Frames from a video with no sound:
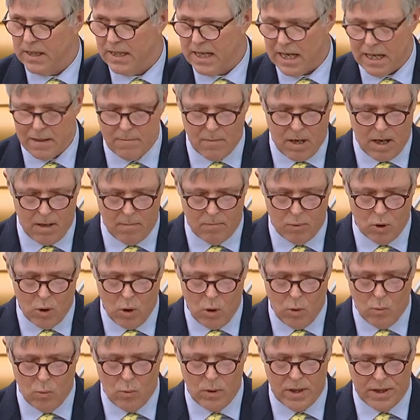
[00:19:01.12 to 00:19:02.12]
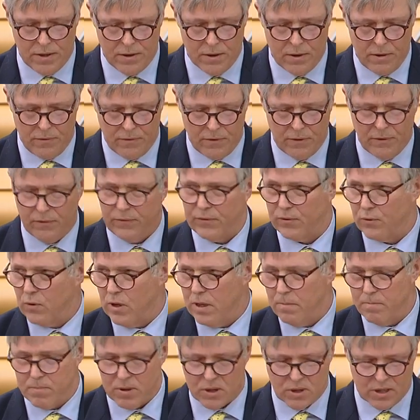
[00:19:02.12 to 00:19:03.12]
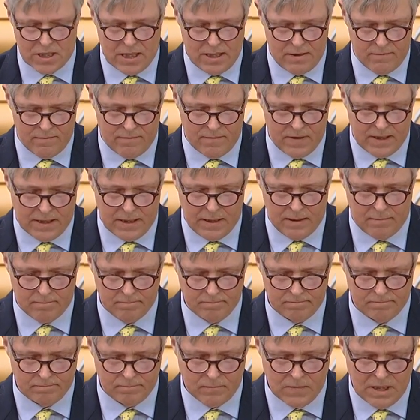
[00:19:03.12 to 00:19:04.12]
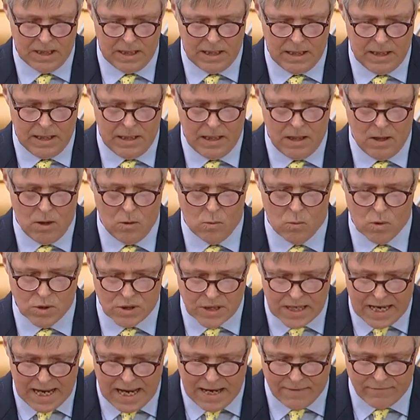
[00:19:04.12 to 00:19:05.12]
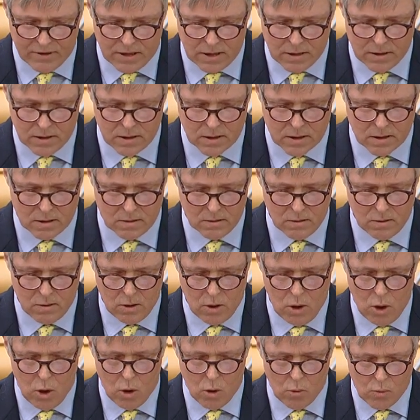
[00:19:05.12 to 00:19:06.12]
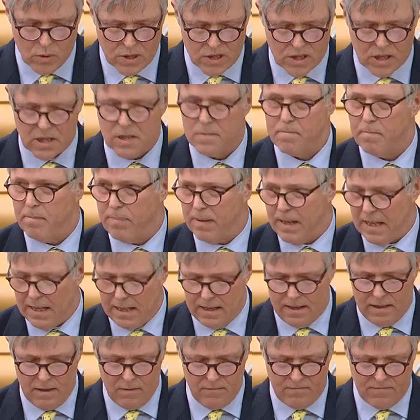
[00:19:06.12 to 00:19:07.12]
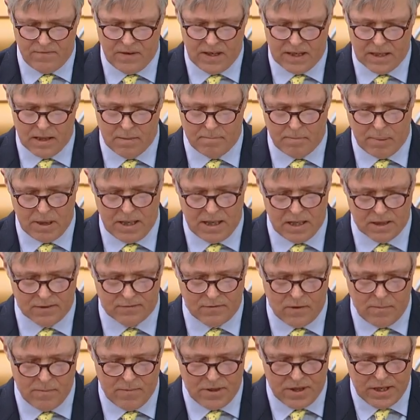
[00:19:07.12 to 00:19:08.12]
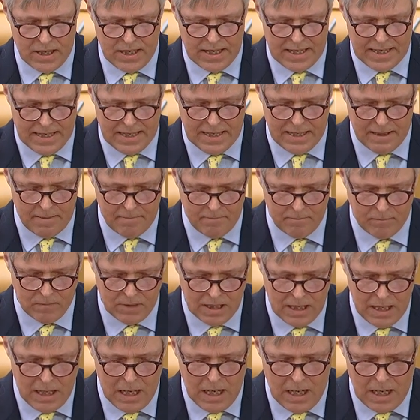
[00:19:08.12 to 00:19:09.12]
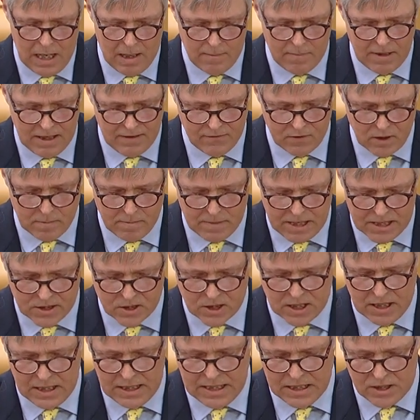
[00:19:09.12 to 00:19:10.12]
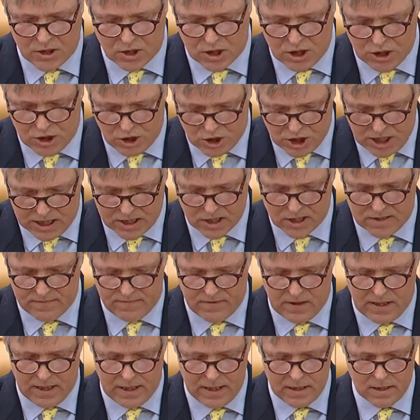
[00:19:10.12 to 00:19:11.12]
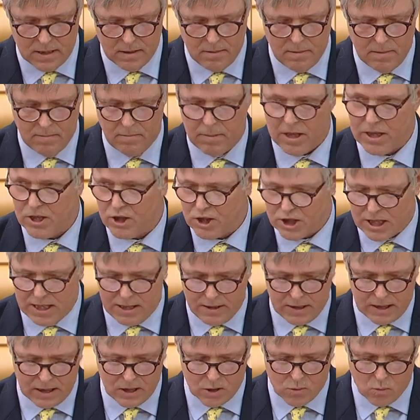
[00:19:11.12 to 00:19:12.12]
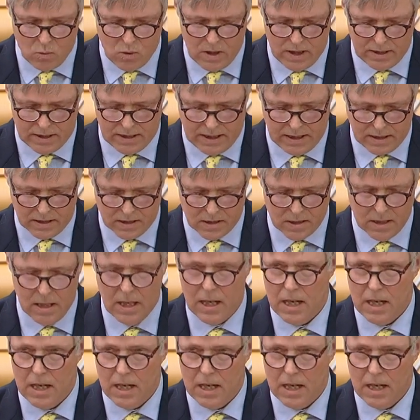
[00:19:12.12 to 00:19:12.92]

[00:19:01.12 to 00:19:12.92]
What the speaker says: came up with the 3% figure. Was it evidence, or was this figure plucked from thin air? I believe the Minister needs to justify it by sharing his workings,